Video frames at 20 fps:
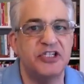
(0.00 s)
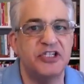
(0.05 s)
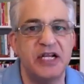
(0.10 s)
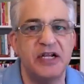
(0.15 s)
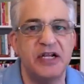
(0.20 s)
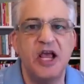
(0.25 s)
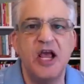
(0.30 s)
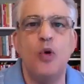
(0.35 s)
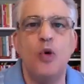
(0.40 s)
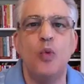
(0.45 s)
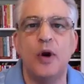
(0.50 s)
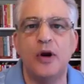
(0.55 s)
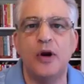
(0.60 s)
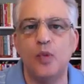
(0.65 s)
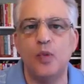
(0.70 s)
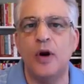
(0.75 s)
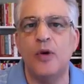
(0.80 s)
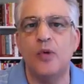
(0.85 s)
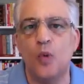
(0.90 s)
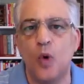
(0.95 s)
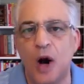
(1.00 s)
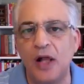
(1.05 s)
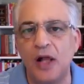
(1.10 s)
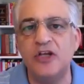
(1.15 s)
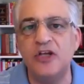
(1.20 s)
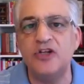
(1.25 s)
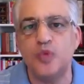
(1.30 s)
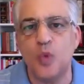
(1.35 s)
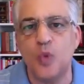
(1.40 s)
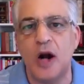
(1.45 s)
and what
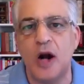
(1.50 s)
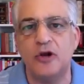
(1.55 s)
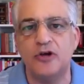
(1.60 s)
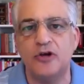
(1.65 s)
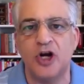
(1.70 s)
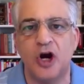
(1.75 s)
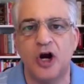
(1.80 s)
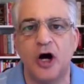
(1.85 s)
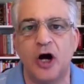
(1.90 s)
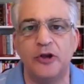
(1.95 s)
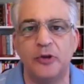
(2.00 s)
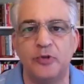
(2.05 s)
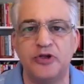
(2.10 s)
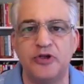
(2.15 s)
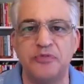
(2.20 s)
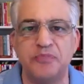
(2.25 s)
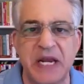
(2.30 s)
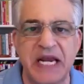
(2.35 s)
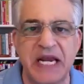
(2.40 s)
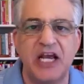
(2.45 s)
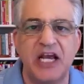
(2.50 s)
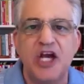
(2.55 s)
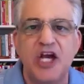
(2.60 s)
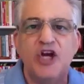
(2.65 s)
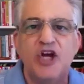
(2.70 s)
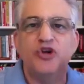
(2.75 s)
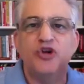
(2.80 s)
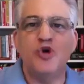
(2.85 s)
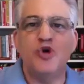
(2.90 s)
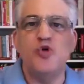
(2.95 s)
Wallace Wattles called it was being
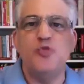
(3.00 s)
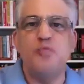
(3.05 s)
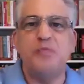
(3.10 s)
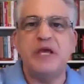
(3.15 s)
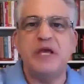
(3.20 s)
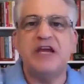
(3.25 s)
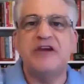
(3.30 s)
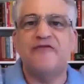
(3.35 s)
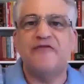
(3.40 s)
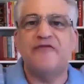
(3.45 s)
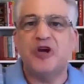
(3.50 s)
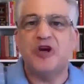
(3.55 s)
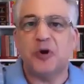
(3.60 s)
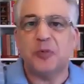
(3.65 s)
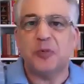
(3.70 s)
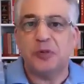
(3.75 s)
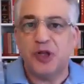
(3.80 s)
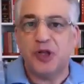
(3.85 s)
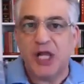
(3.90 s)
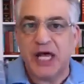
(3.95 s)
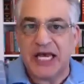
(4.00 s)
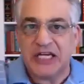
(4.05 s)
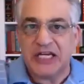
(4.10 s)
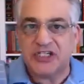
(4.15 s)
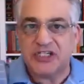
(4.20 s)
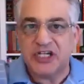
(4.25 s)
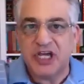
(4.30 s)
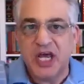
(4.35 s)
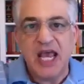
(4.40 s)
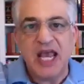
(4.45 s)
too big for your place.
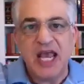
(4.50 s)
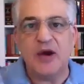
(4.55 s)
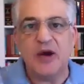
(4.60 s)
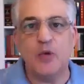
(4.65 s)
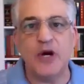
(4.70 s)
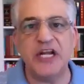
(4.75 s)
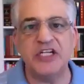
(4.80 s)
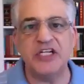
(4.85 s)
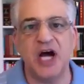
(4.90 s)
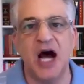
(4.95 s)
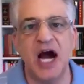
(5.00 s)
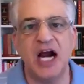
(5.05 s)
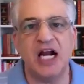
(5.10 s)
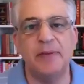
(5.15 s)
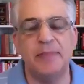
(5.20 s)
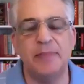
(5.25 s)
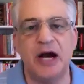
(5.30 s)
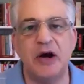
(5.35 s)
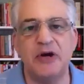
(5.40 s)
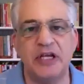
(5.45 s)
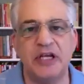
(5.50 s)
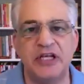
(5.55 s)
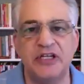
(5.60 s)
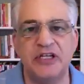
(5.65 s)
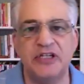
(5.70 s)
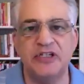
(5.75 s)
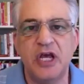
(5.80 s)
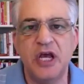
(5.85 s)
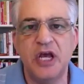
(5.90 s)
And what he talked about is